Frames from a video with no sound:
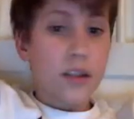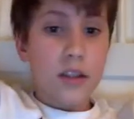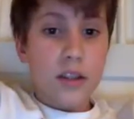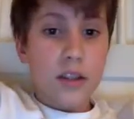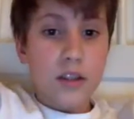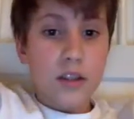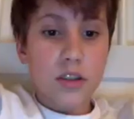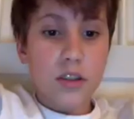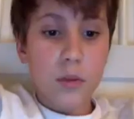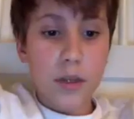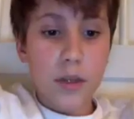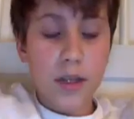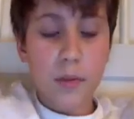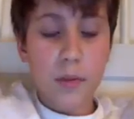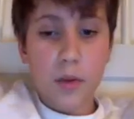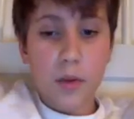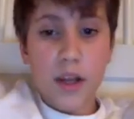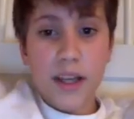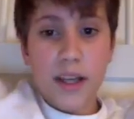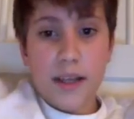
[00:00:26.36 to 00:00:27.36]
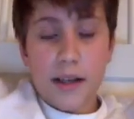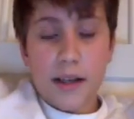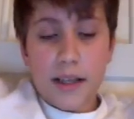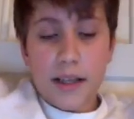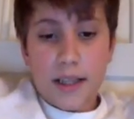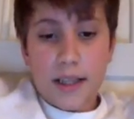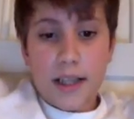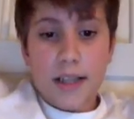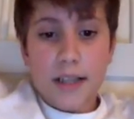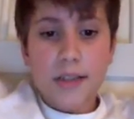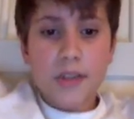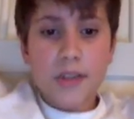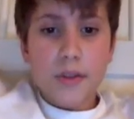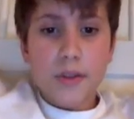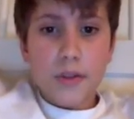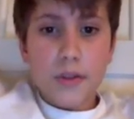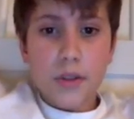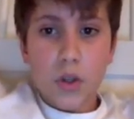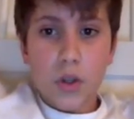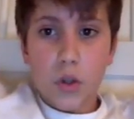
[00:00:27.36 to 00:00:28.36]
So we're gonna play it, I guess.
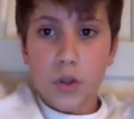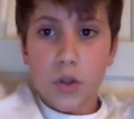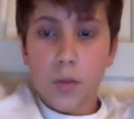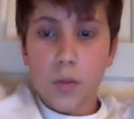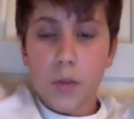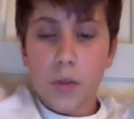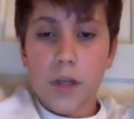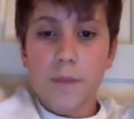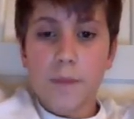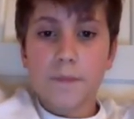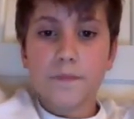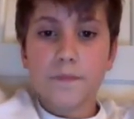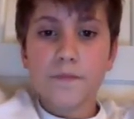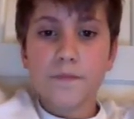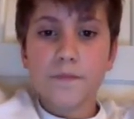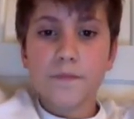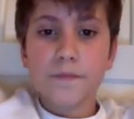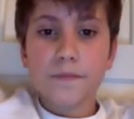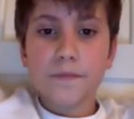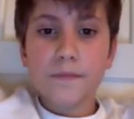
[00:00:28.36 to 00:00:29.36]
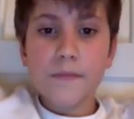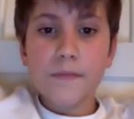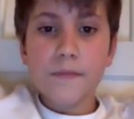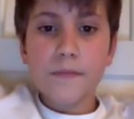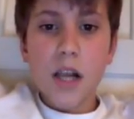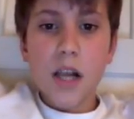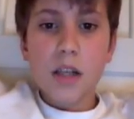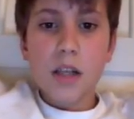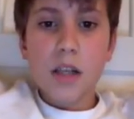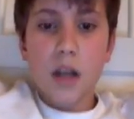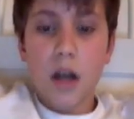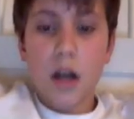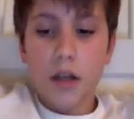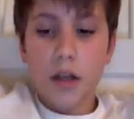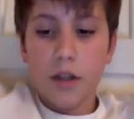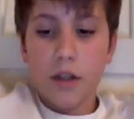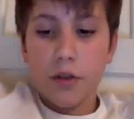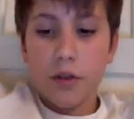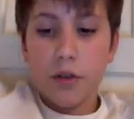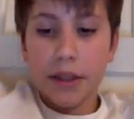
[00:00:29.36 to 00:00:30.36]
So let's play it. Ah,
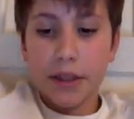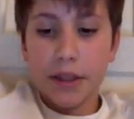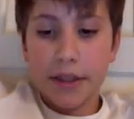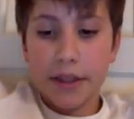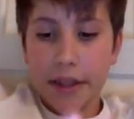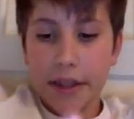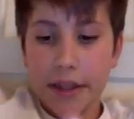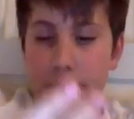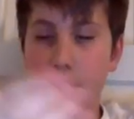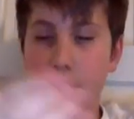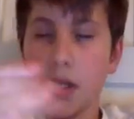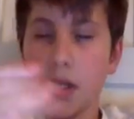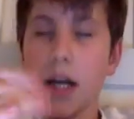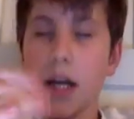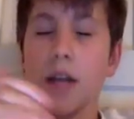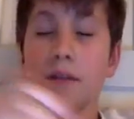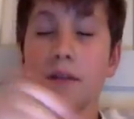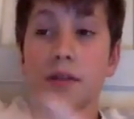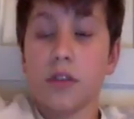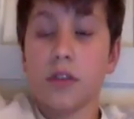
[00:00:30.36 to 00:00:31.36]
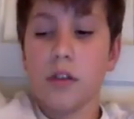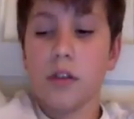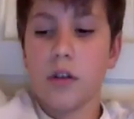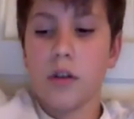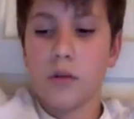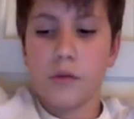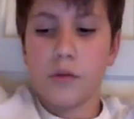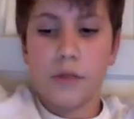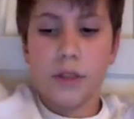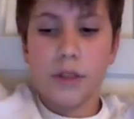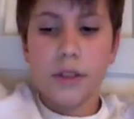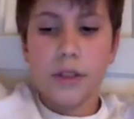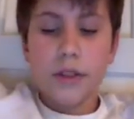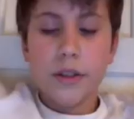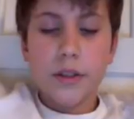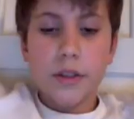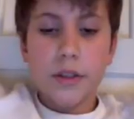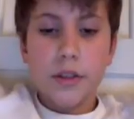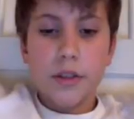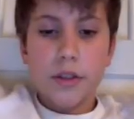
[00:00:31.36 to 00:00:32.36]
Unity takes forever to load.
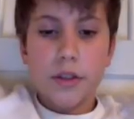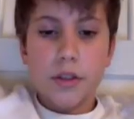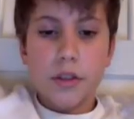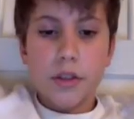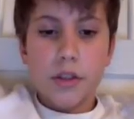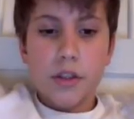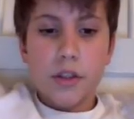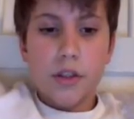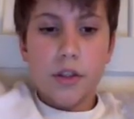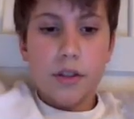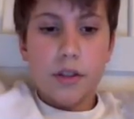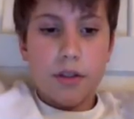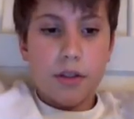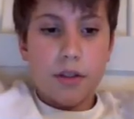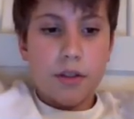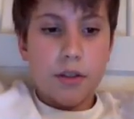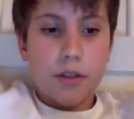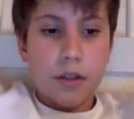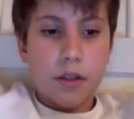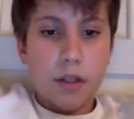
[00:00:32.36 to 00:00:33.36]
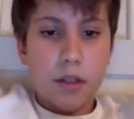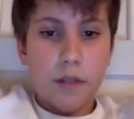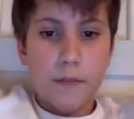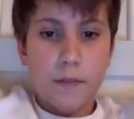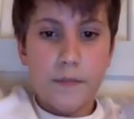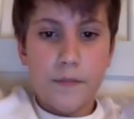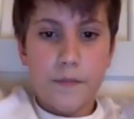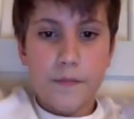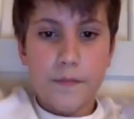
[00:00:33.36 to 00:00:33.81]
Jesus, um...